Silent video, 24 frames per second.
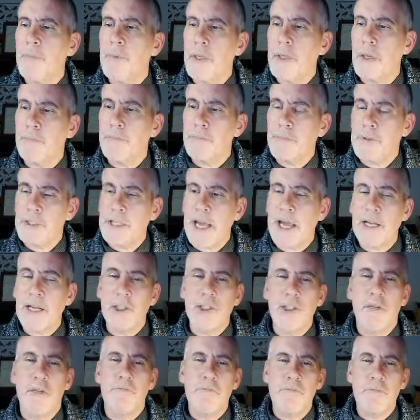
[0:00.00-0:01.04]
So
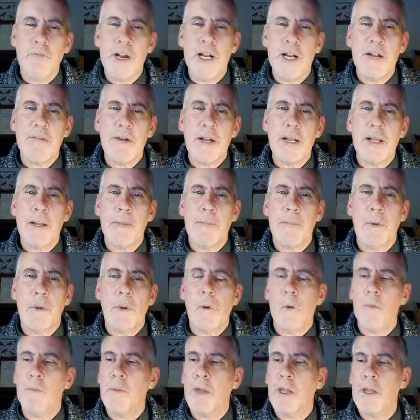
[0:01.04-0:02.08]
protection really really
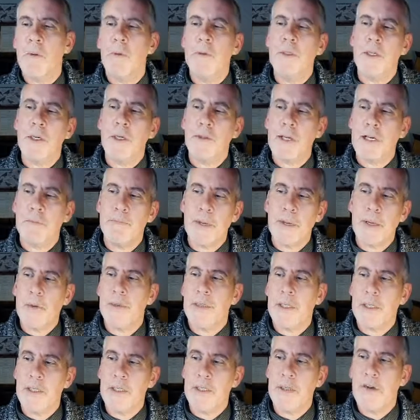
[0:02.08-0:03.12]
important, and also there's
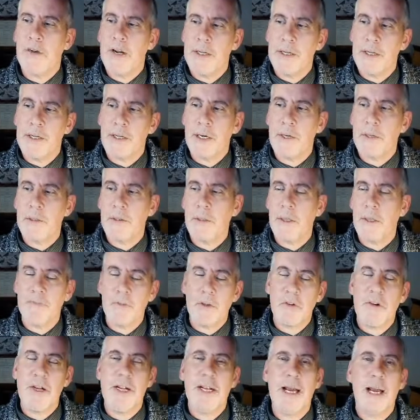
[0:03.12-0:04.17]
buildings, green tunnel, uh,
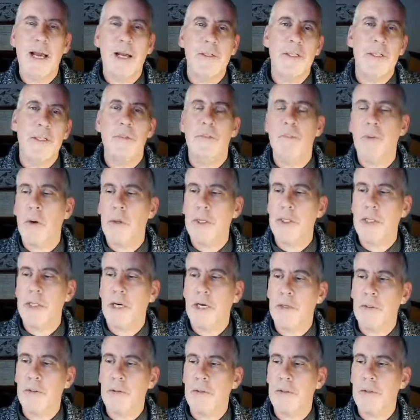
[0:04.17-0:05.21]
greenhouses, and
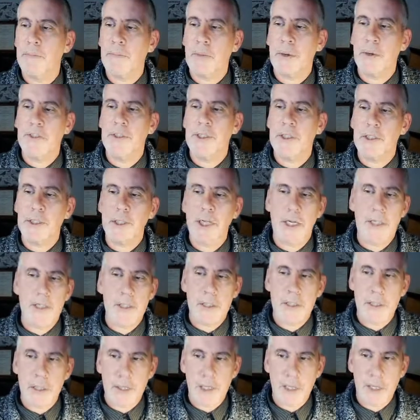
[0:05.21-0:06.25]
polytunnels, and potting sheds,
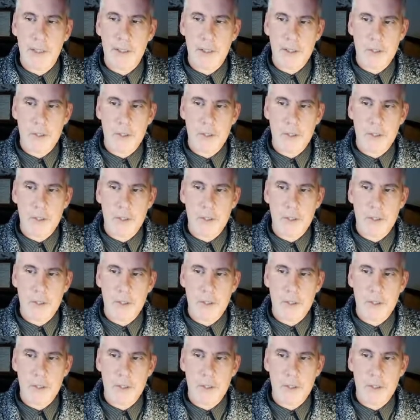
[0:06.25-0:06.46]
and the like